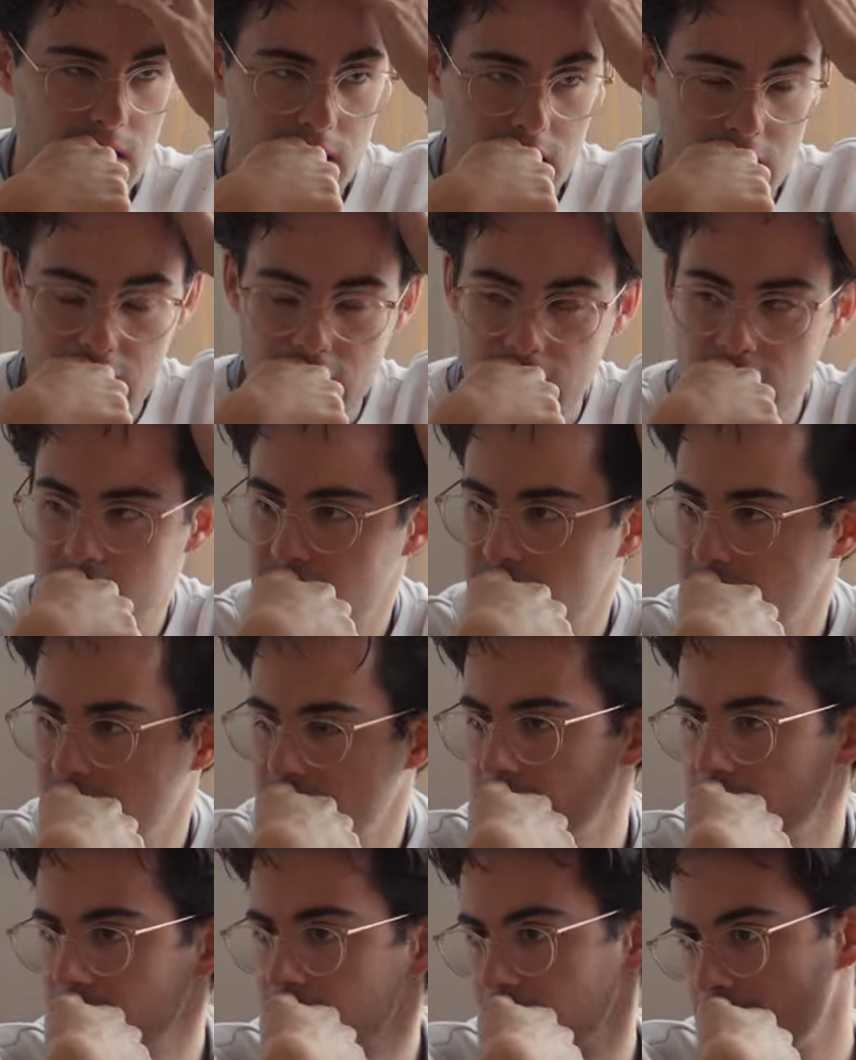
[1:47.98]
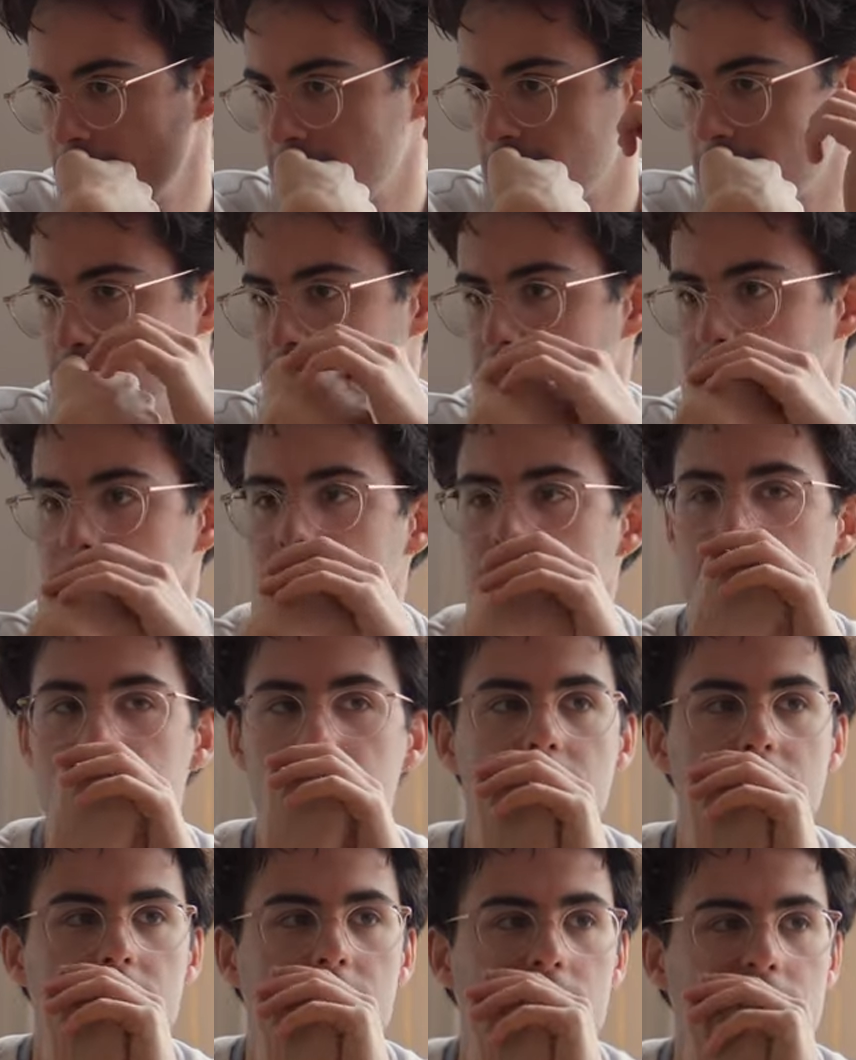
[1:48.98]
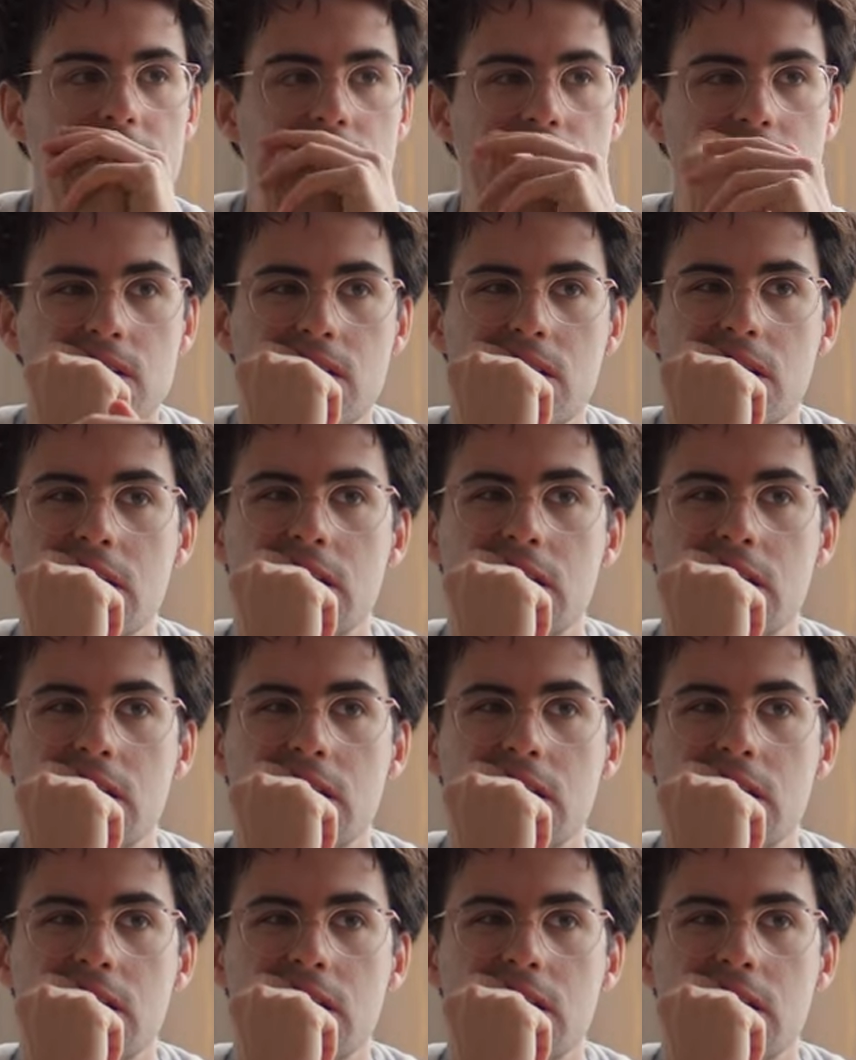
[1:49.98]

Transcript: But that thought is slowly fading away